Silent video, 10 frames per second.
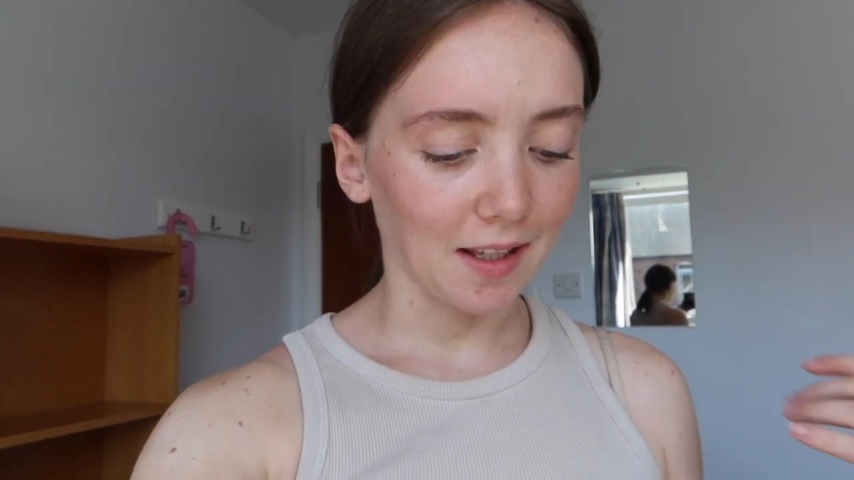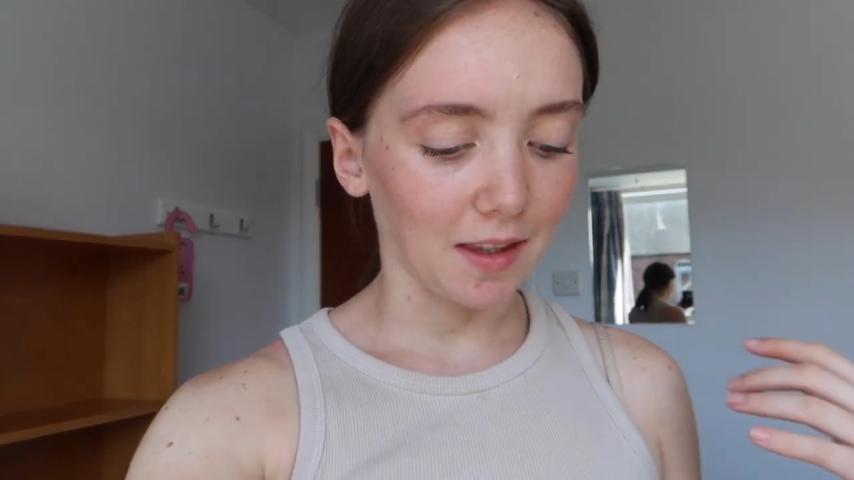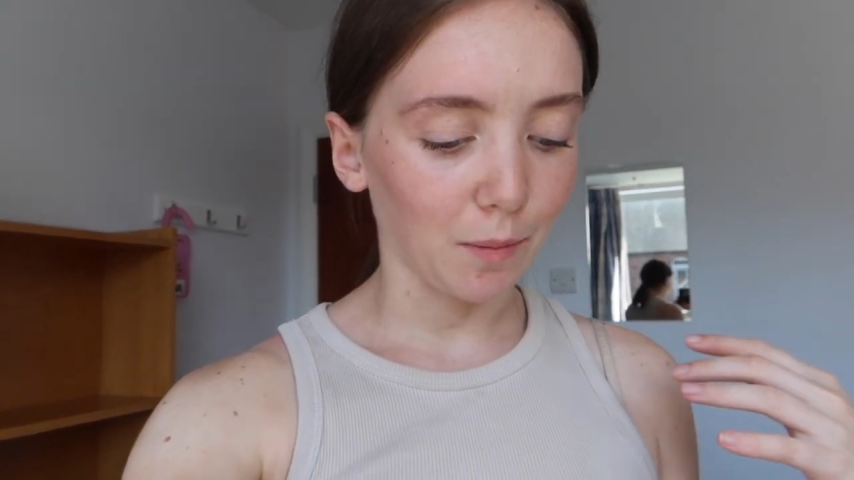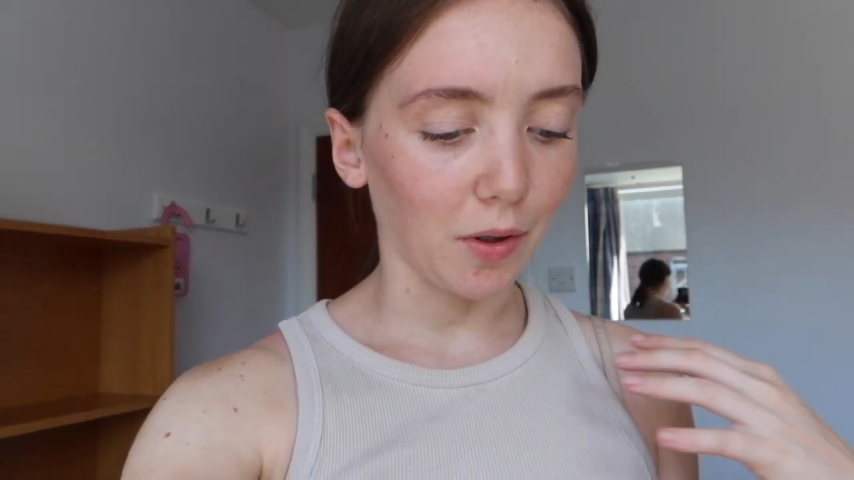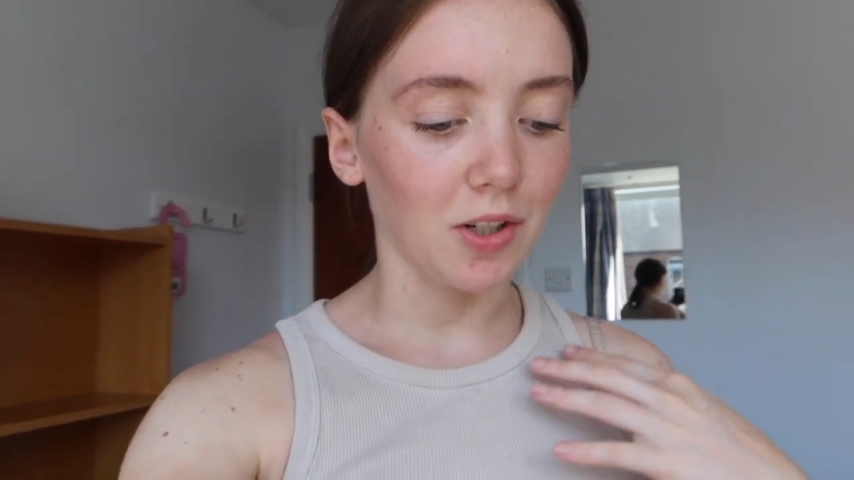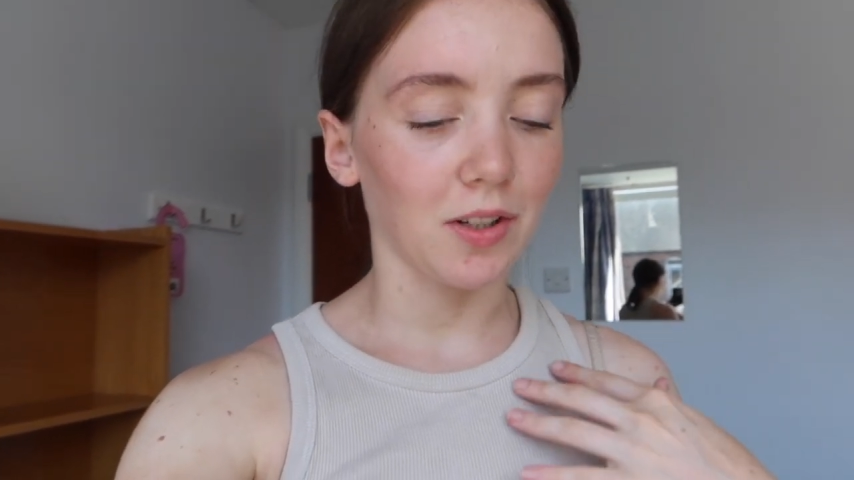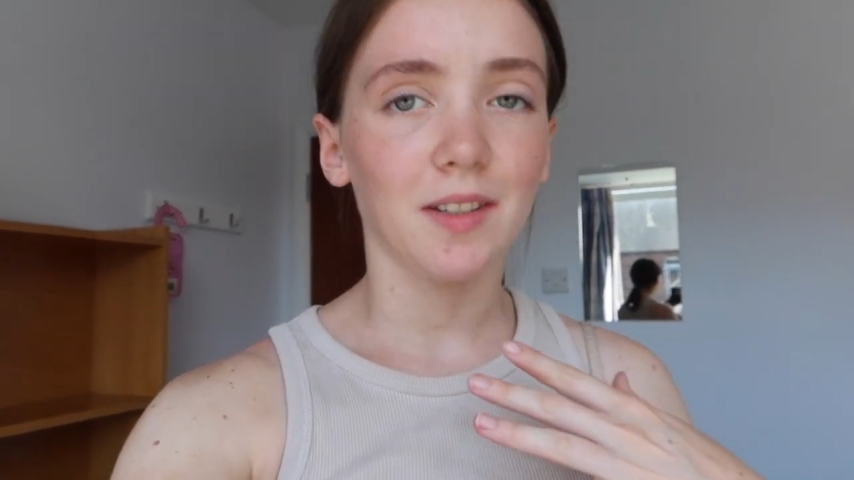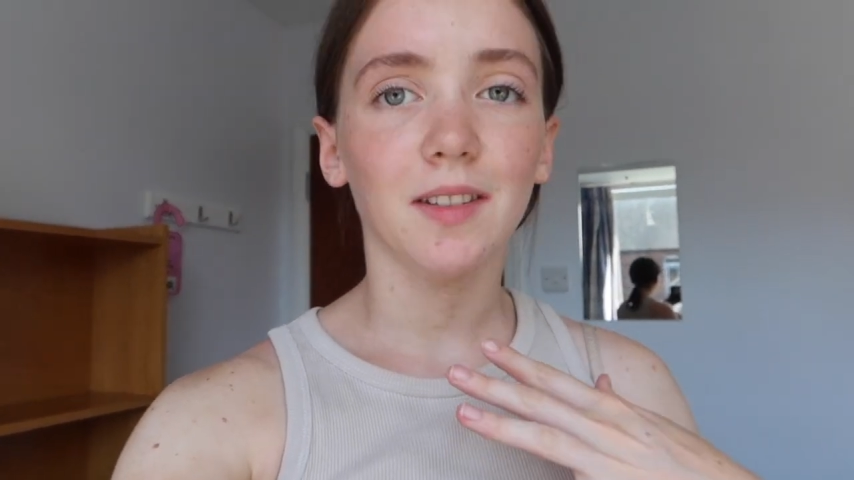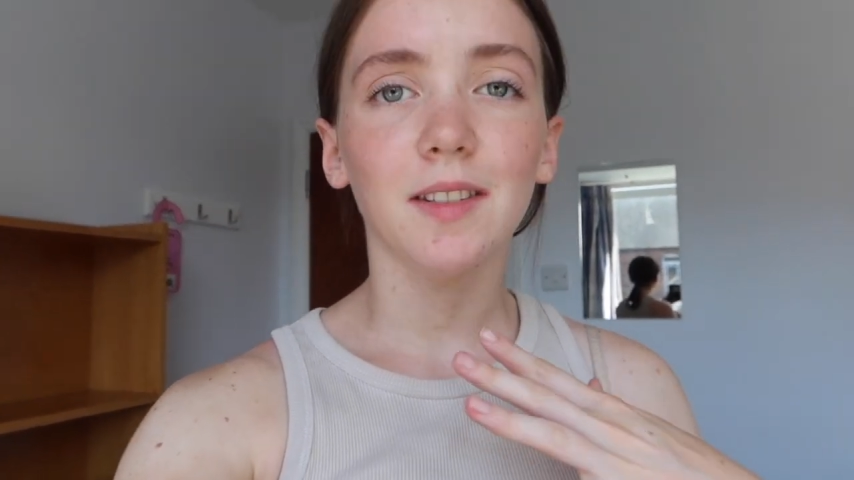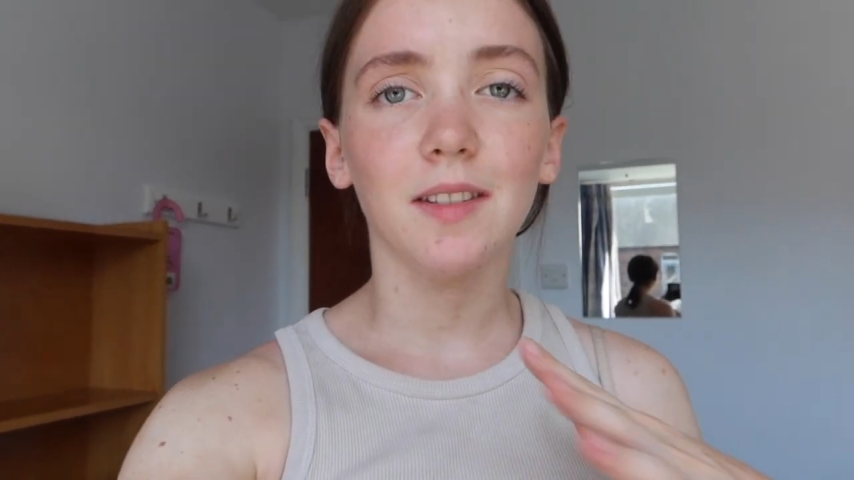I think probably
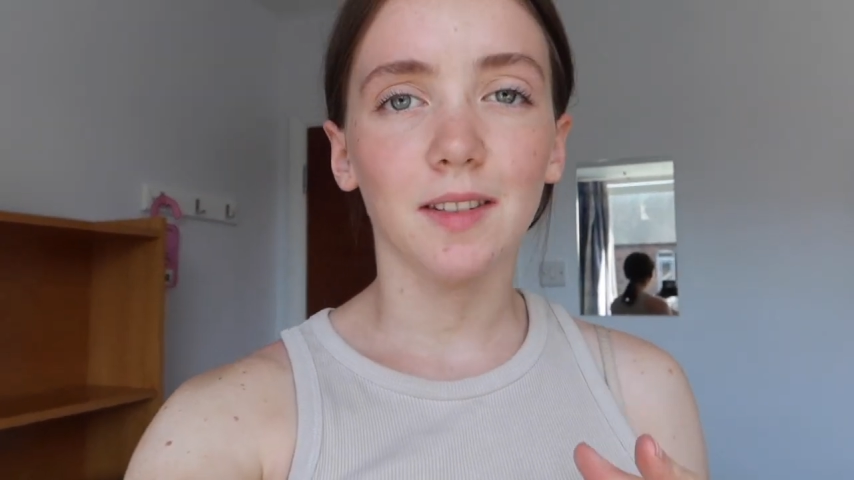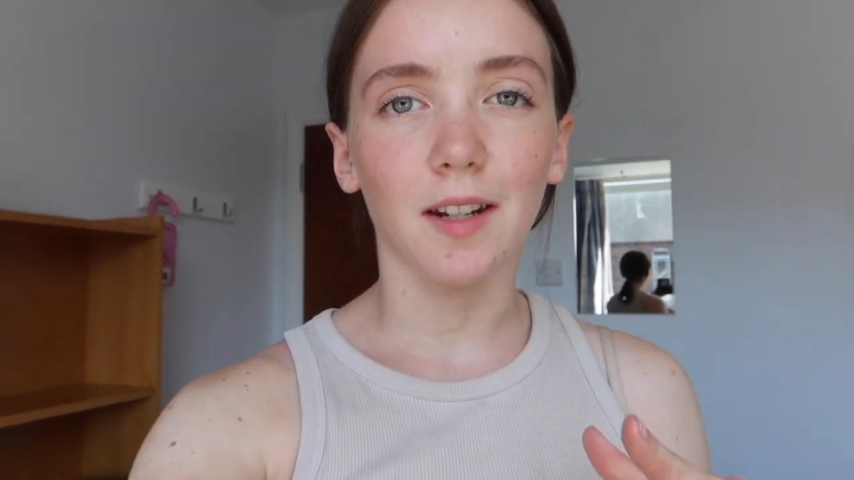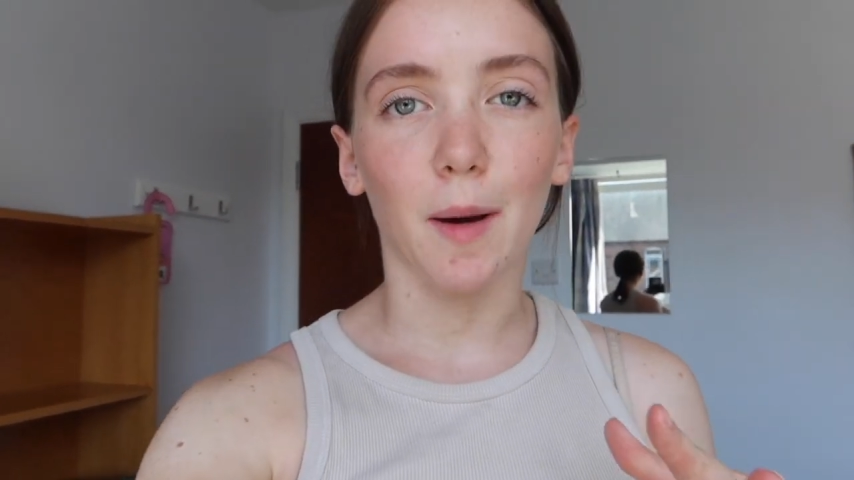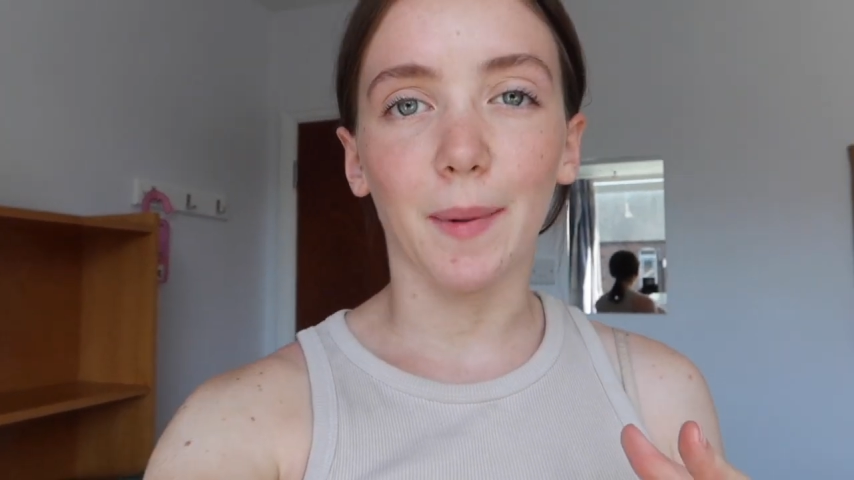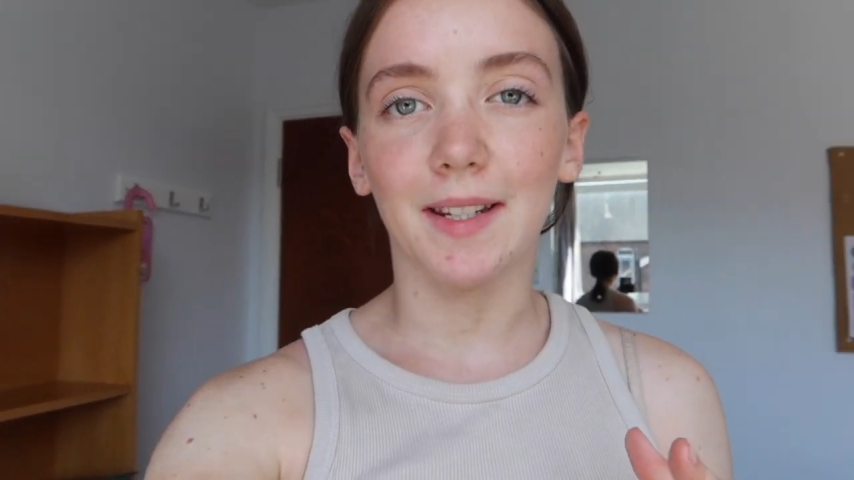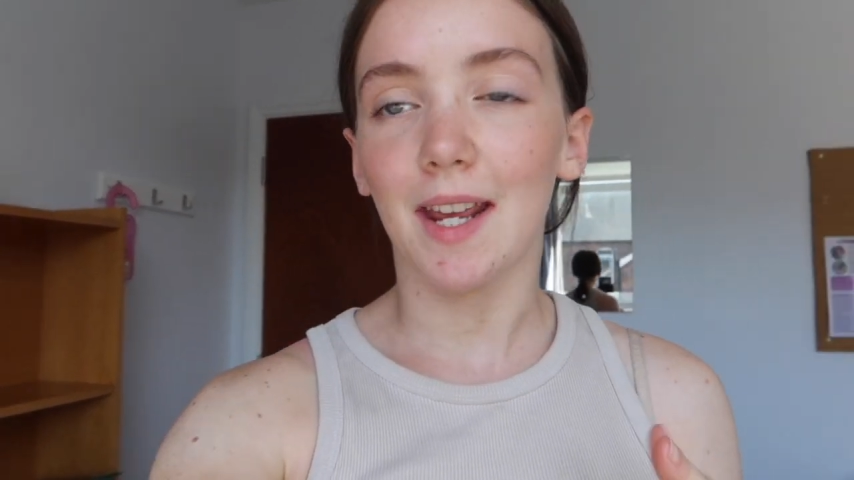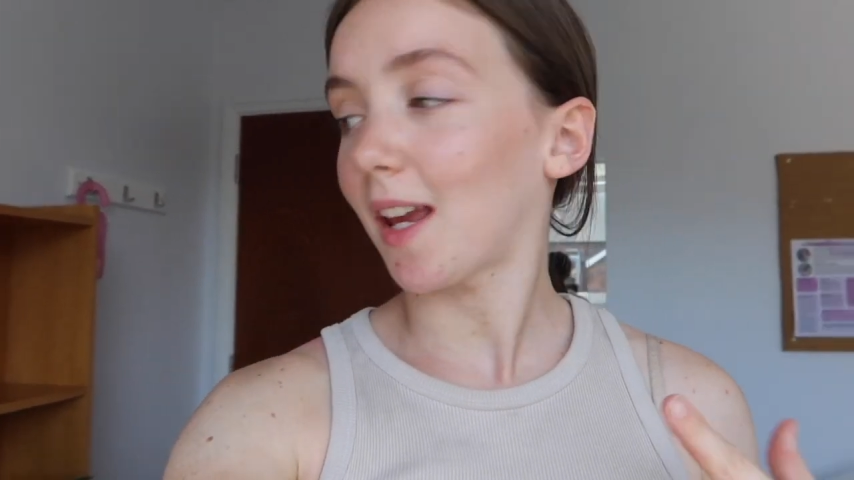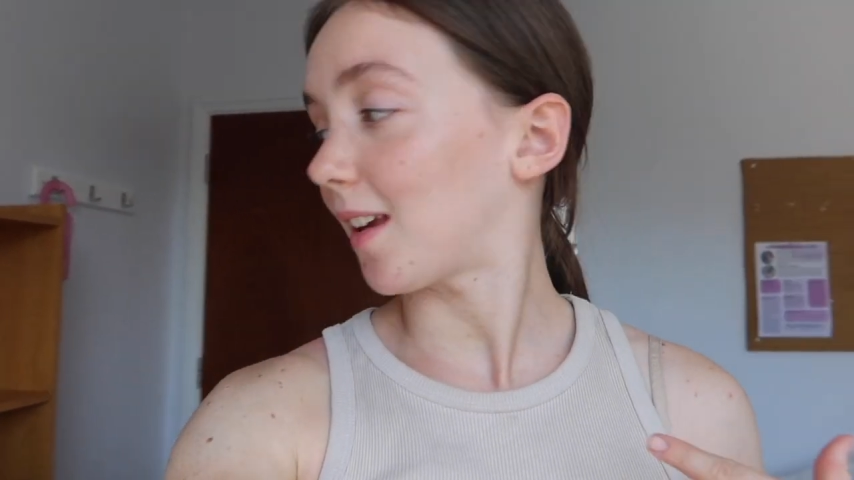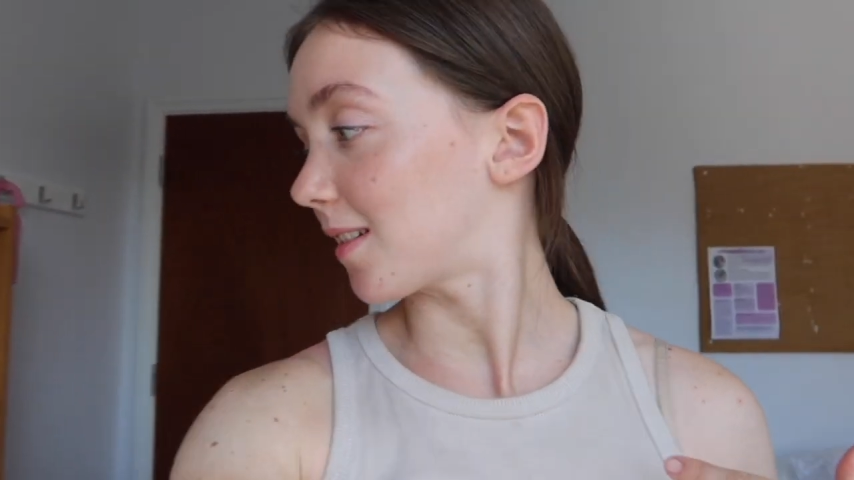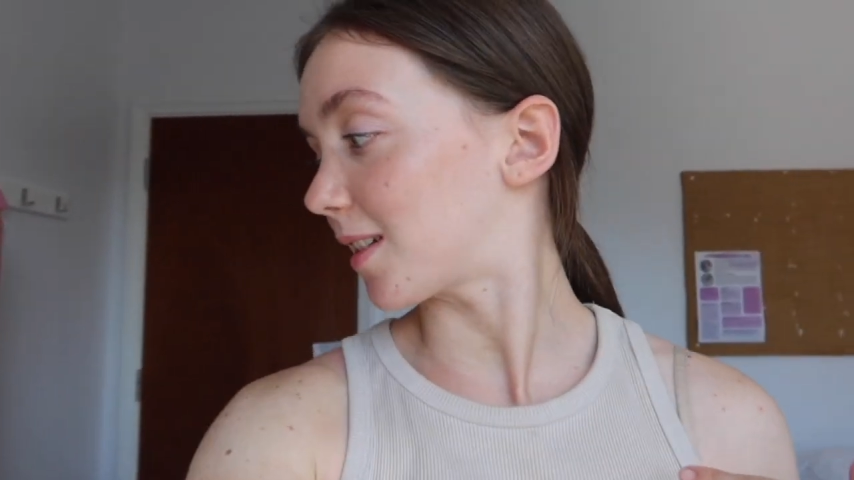just start by taking